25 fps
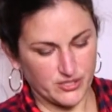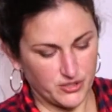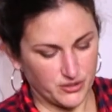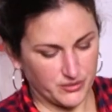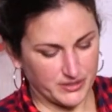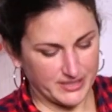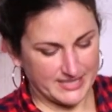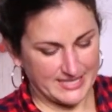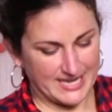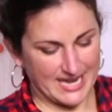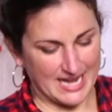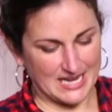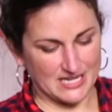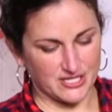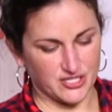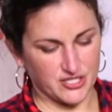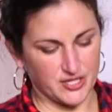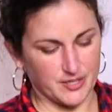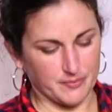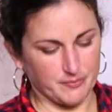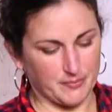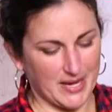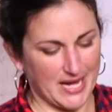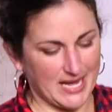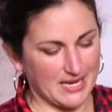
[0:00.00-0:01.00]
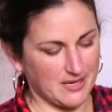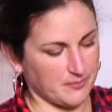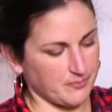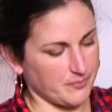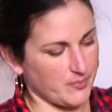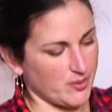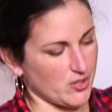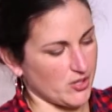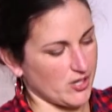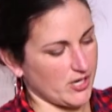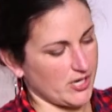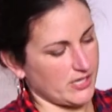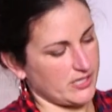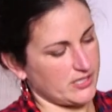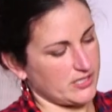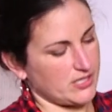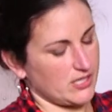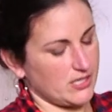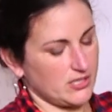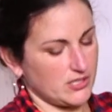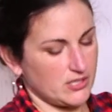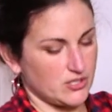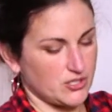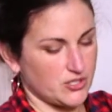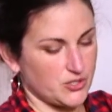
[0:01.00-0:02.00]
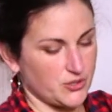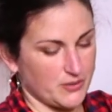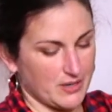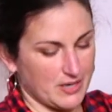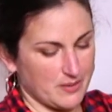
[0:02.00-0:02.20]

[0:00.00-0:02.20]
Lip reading: to attach the bottom part to